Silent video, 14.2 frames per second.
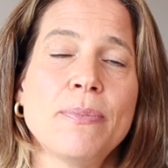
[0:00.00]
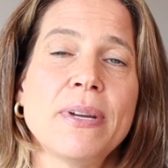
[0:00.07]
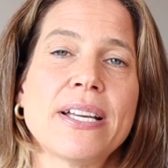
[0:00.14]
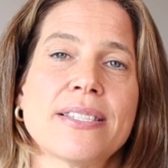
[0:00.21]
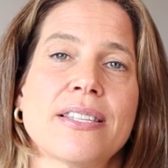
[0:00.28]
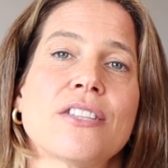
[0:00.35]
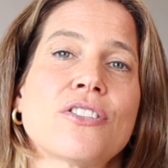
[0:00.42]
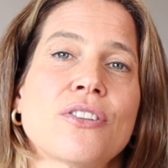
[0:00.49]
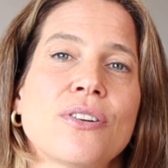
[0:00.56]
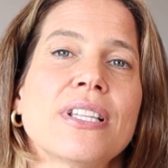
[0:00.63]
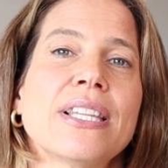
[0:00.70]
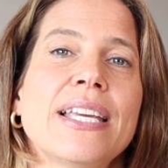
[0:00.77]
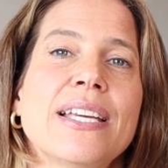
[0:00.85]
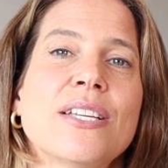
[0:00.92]
because it
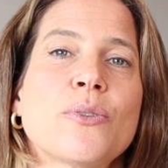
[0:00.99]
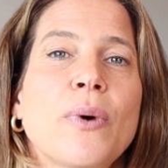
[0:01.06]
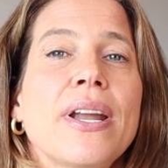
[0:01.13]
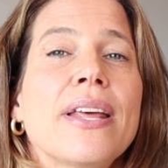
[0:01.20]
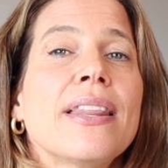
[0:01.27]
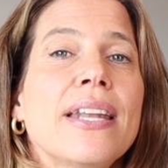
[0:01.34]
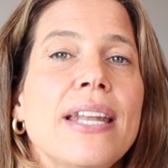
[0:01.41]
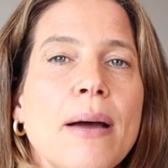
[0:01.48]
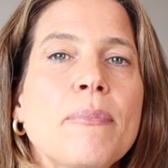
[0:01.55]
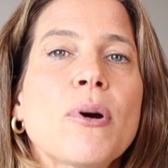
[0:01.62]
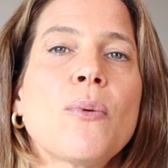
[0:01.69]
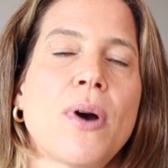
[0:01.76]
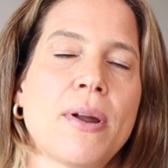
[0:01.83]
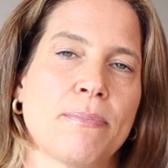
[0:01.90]
certainly is one of the
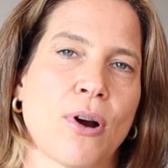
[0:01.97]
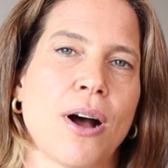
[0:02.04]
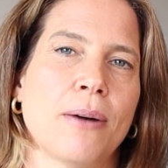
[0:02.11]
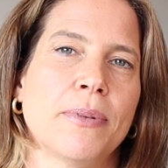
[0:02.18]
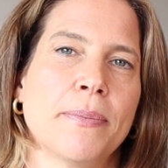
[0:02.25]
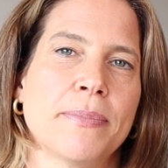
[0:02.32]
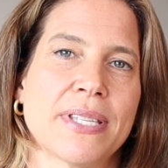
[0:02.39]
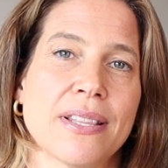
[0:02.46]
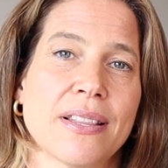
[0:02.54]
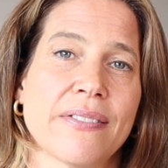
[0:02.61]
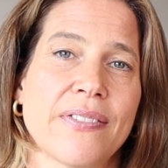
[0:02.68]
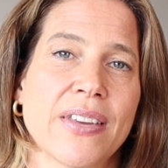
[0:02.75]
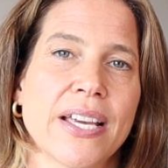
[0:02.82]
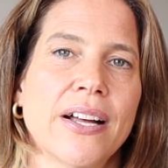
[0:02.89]
number one problems in the
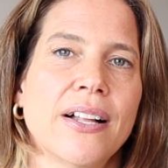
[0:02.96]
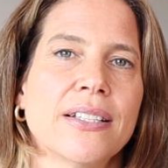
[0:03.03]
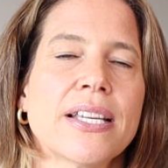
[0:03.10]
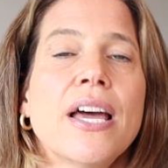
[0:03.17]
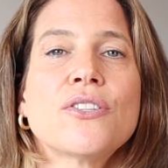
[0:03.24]
field.